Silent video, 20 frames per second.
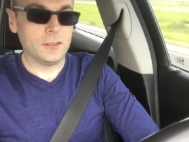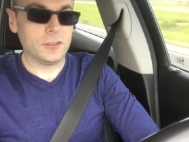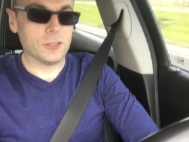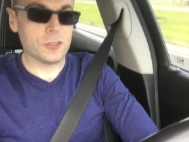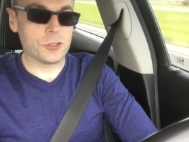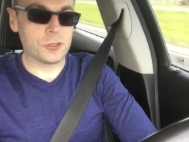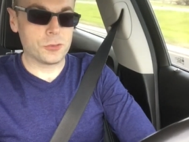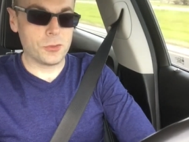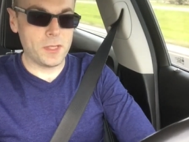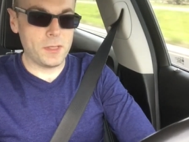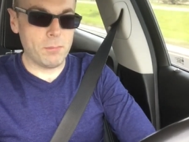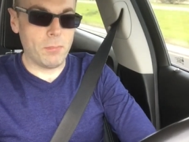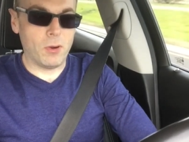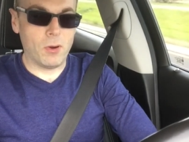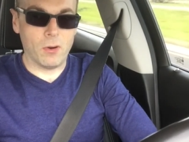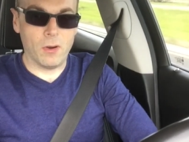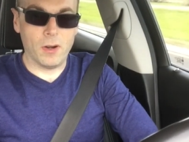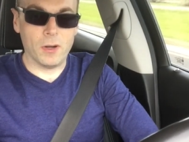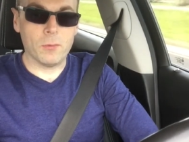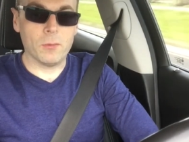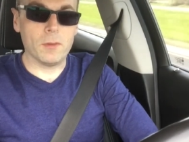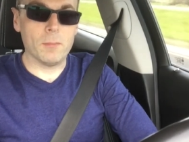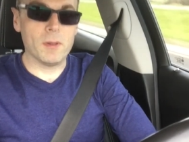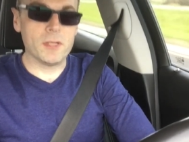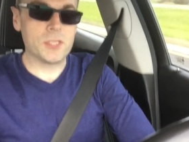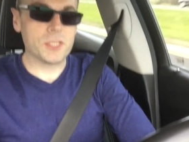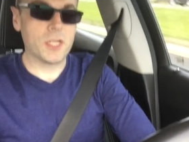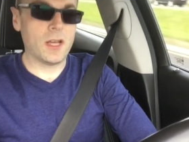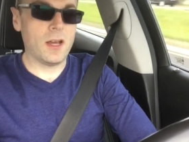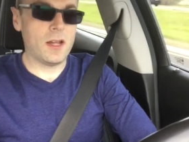to street park with a
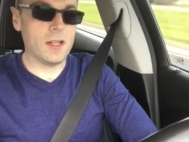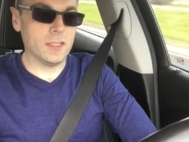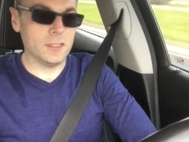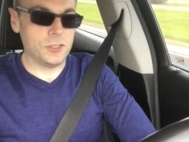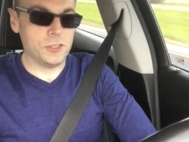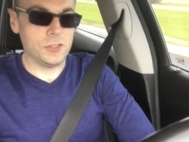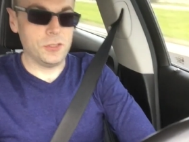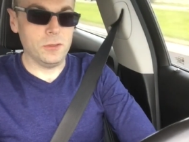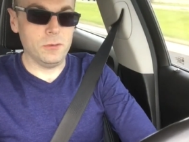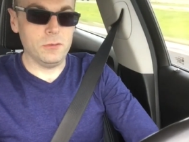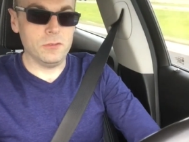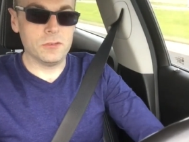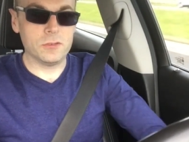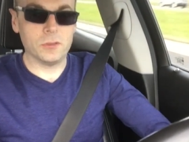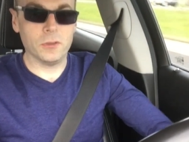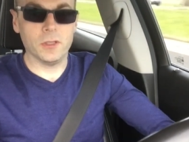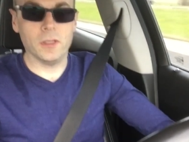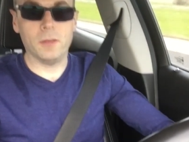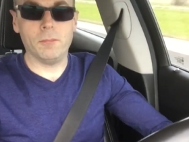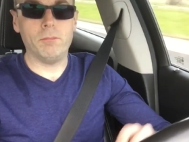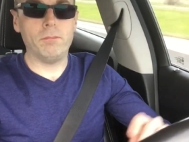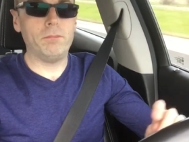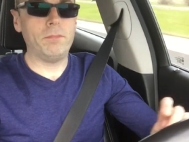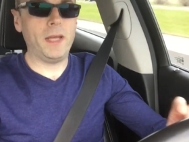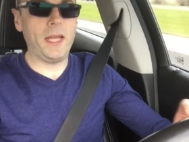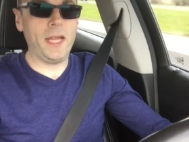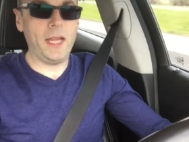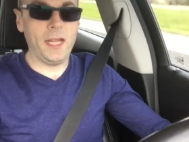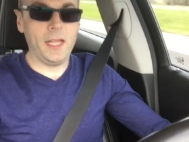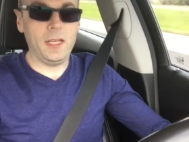bunch of college students who are going to
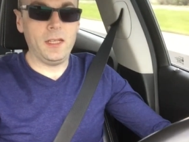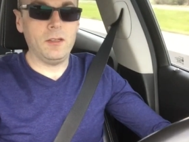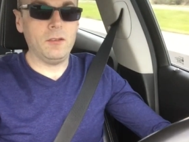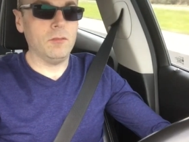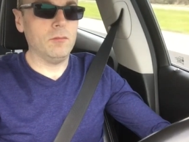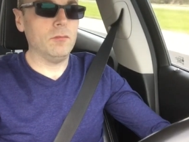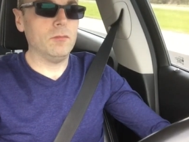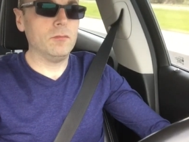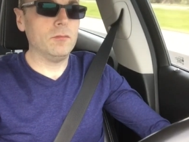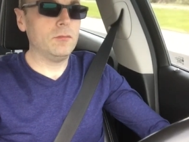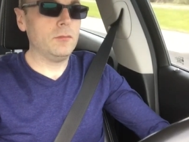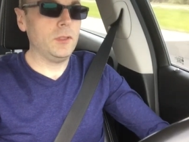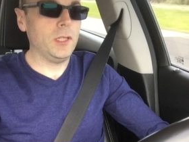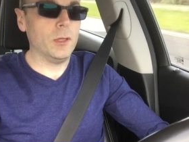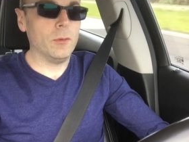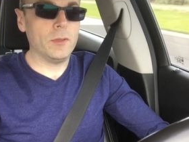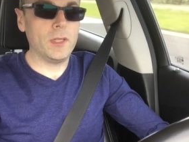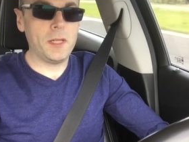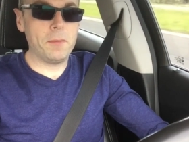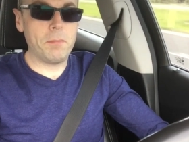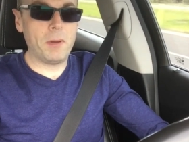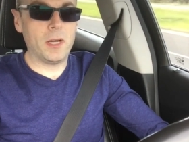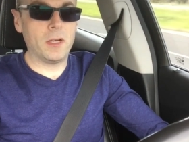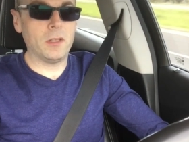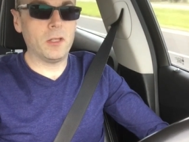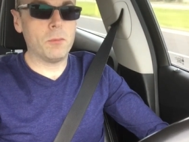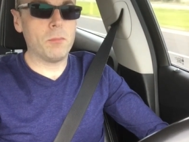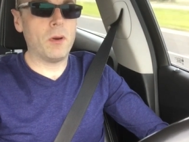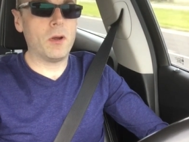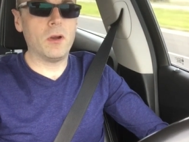bang it. And, when they
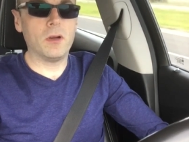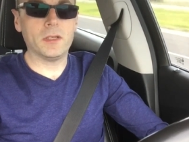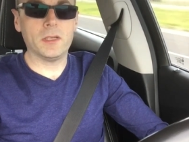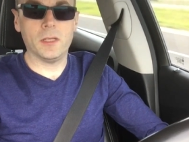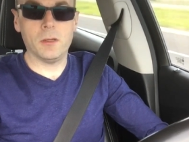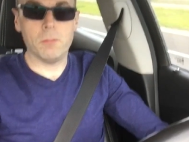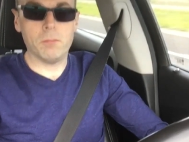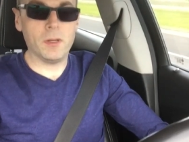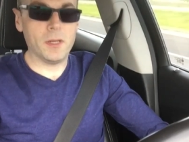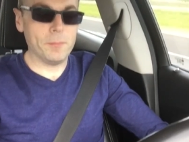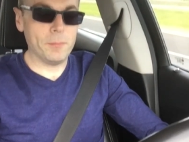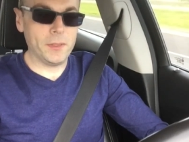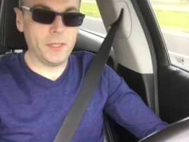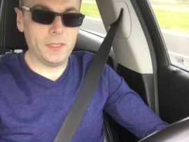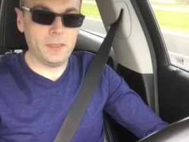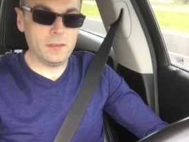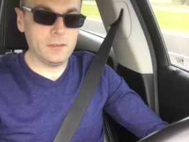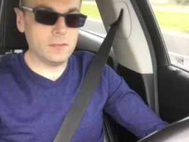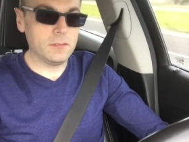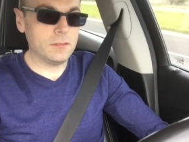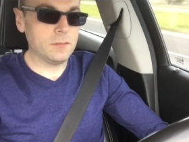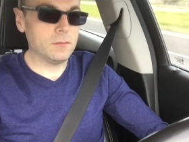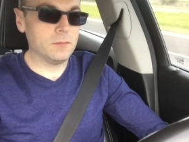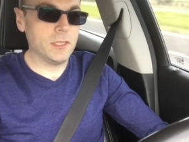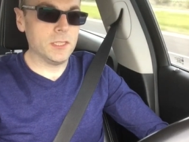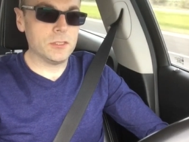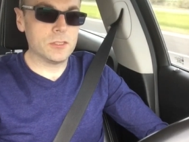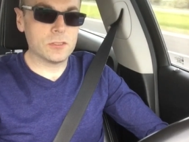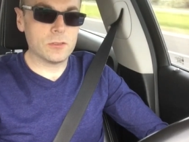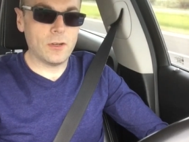parallel park, they'll bump it,
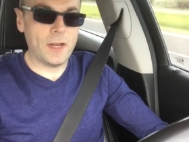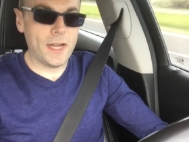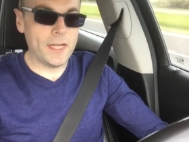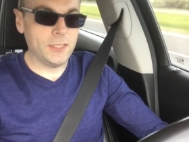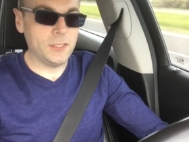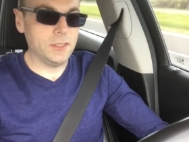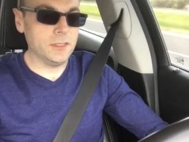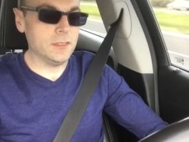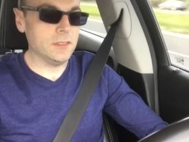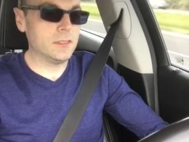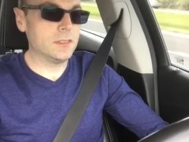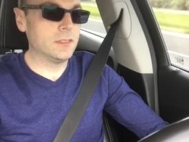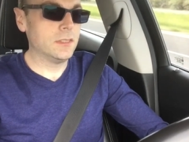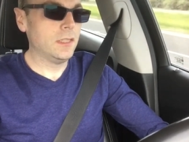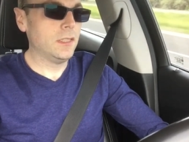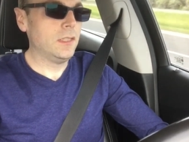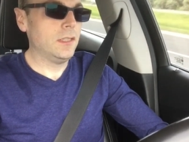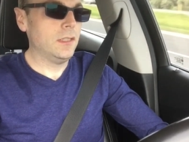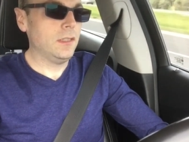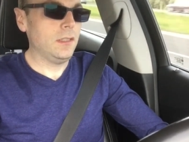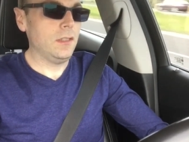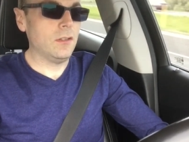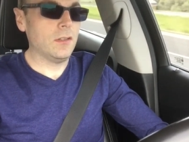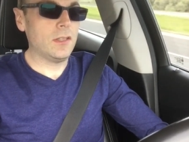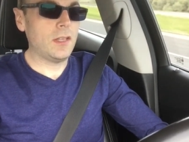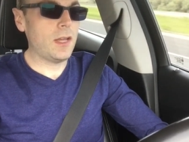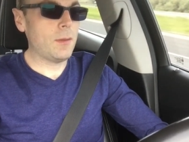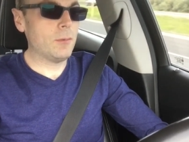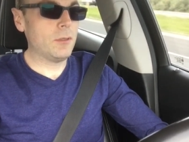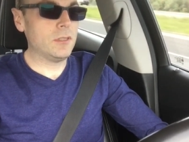get scratches. The
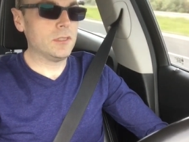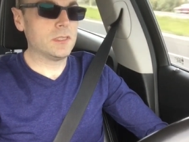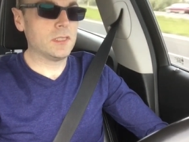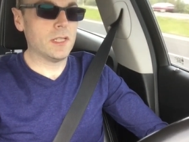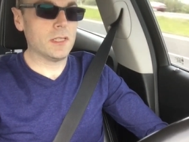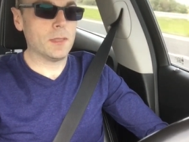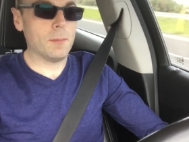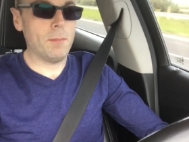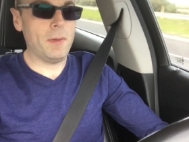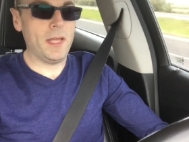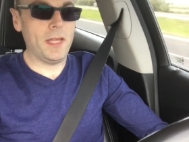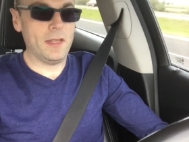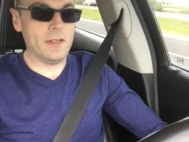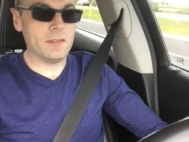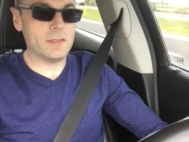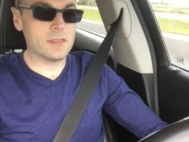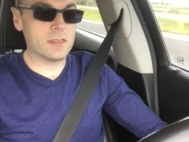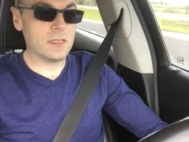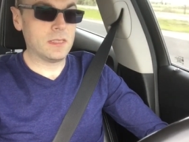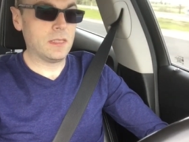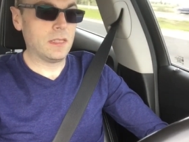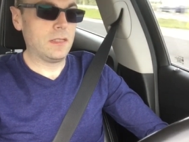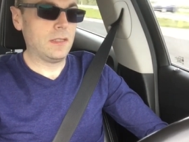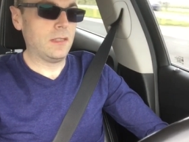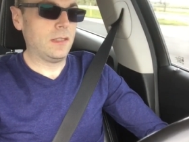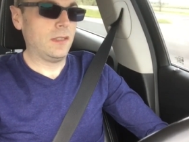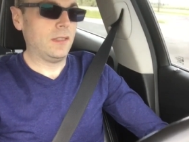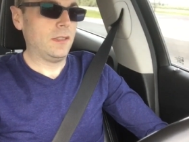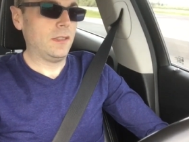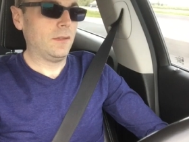neighborhood's not the best.
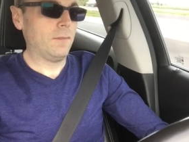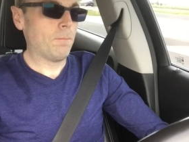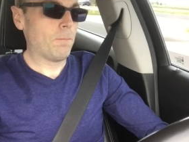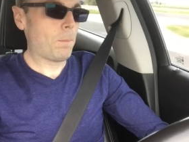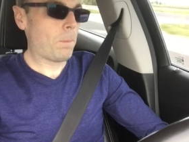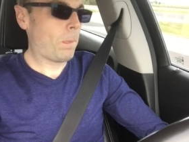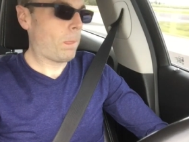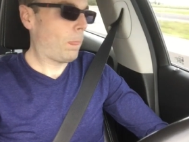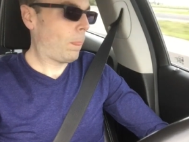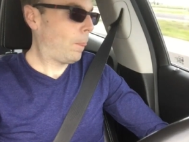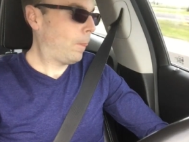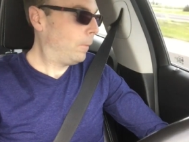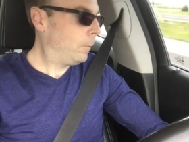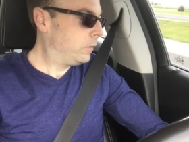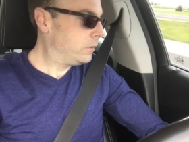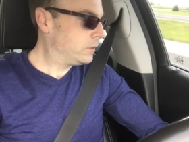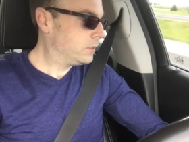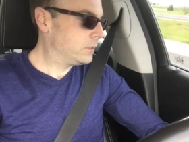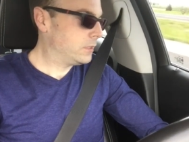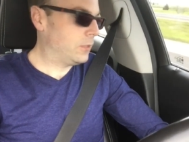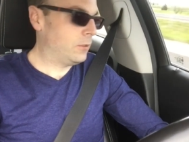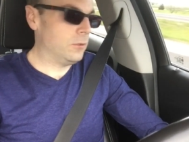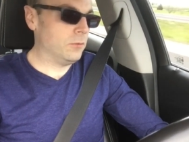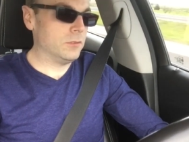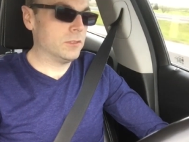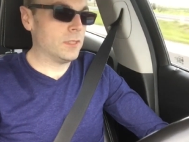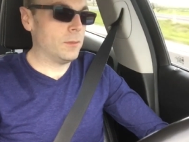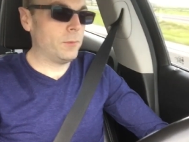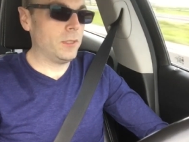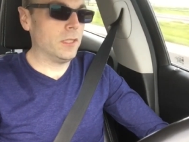So
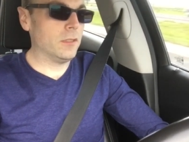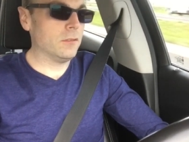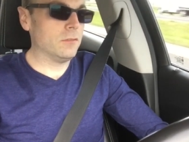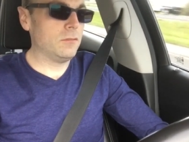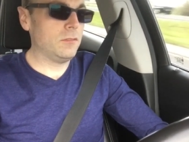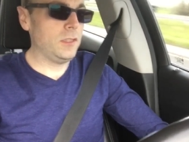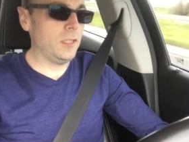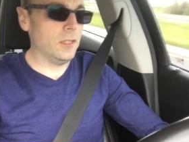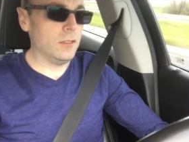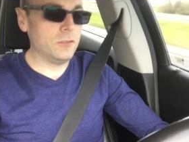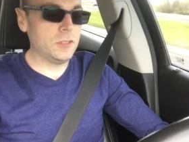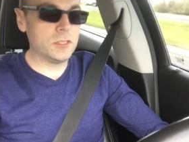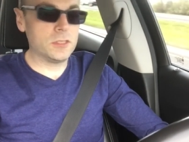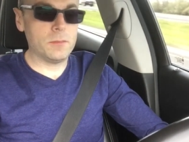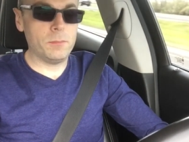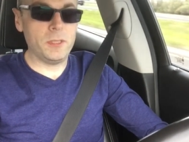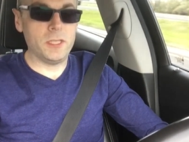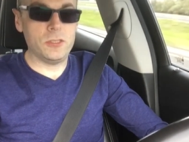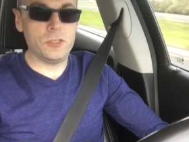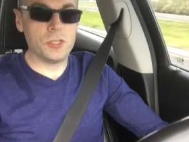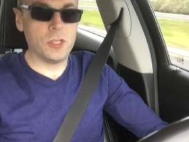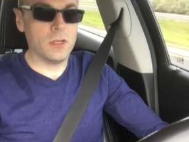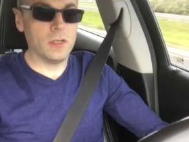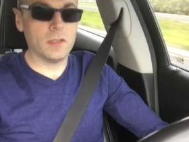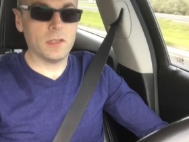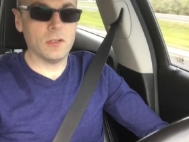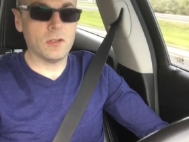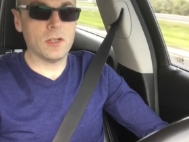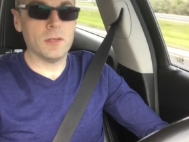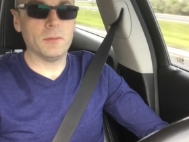somebody will, just to be a
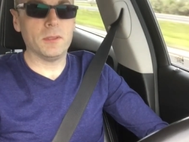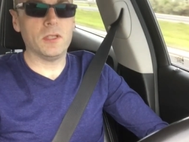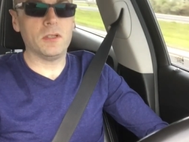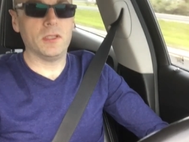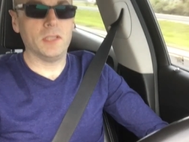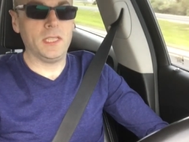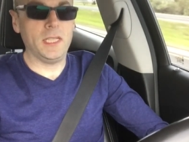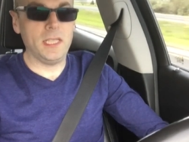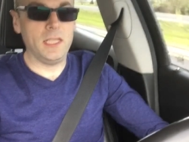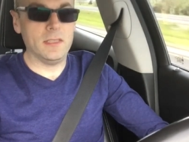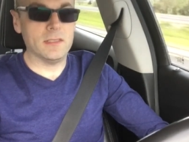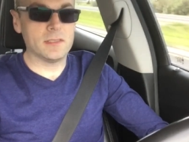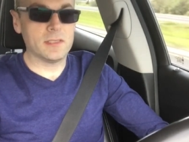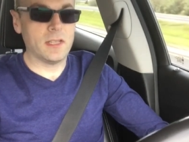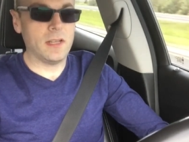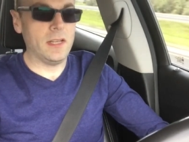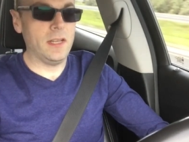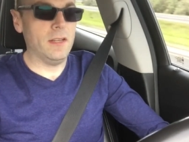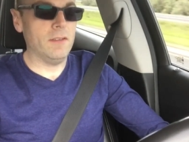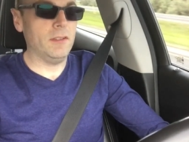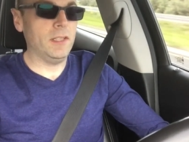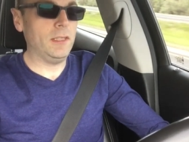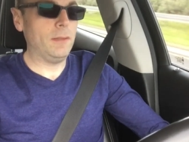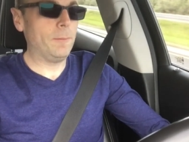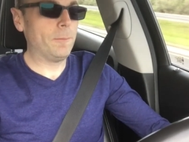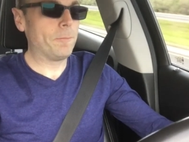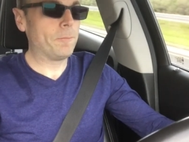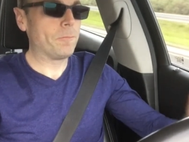jerk, they'll come along and key the side of it.